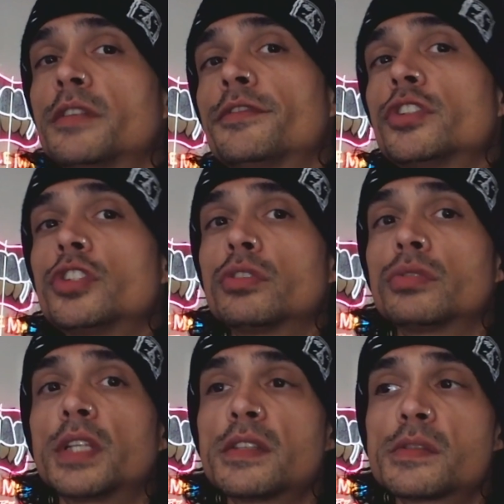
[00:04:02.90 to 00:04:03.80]
to show
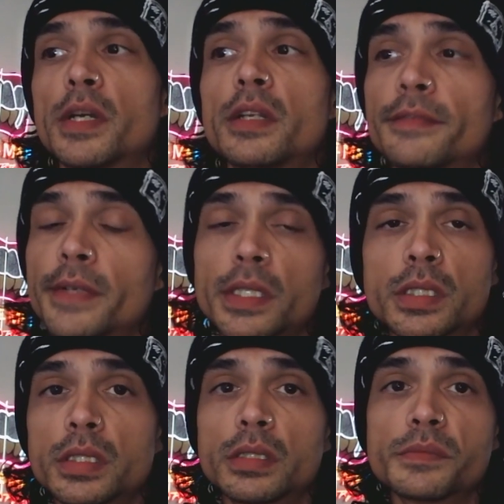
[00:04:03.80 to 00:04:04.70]
that Spotify
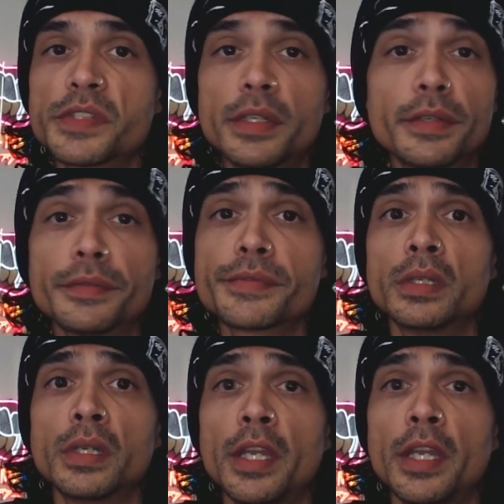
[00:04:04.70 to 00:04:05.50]
did it themselves.